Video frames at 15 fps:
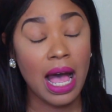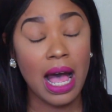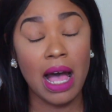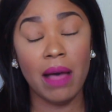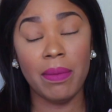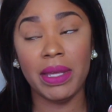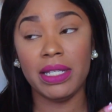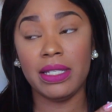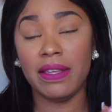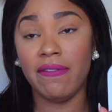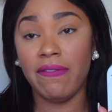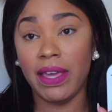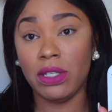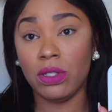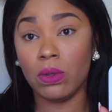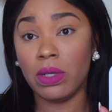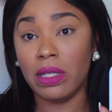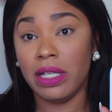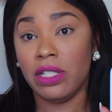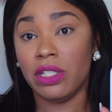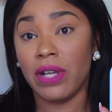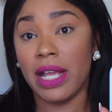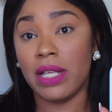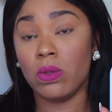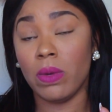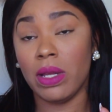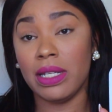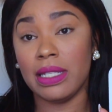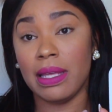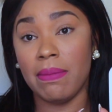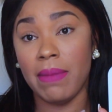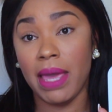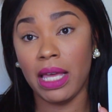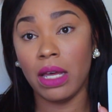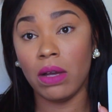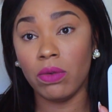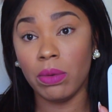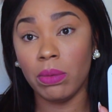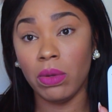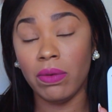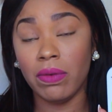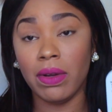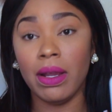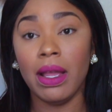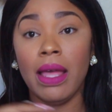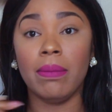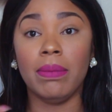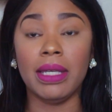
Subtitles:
It's a facial cleanser as well as a makeup remover.